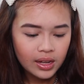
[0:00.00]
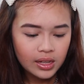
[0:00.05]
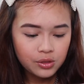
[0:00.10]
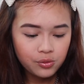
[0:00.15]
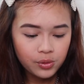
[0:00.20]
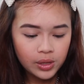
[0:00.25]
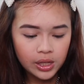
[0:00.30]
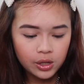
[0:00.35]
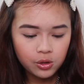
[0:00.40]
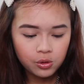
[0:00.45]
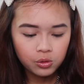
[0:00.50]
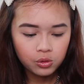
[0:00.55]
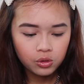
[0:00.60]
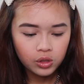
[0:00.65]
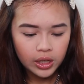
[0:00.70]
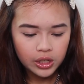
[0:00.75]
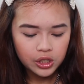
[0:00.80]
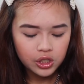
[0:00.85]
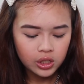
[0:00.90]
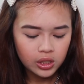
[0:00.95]
It's really
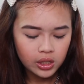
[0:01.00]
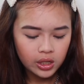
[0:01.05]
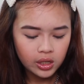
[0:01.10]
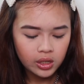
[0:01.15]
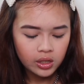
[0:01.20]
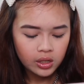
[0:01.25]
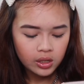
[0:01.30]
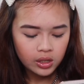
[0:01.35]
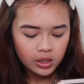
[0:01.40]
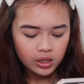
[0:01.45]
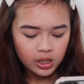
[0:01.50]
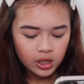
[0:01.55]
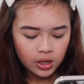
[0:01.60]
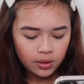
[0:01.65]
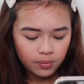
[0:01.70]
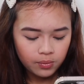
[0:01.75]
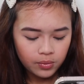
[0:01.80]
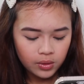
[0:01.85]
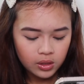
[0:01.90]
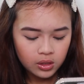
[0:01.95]
cool actually.
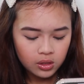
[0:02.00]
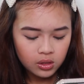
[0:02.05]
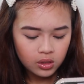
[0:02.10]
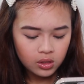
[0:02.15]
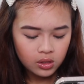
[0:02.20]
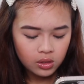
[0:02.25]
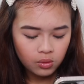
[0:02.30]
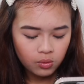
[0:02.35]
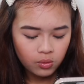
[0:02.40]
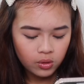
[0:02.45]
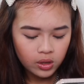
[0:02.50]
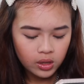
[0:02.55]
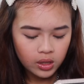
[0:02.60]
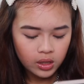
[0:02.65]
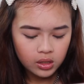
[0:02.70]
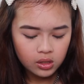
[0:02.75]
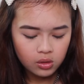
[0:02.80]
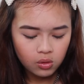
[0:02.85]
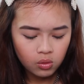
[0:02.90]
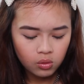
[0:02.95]
So this is the one
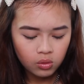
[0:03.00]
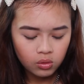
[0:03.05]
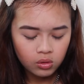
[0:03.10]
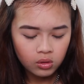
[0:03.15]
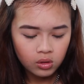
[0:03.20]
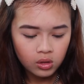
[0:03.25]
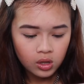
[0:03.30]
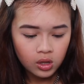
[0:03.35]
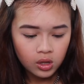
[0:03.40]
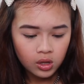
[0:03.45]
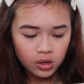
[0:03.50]
that is cool.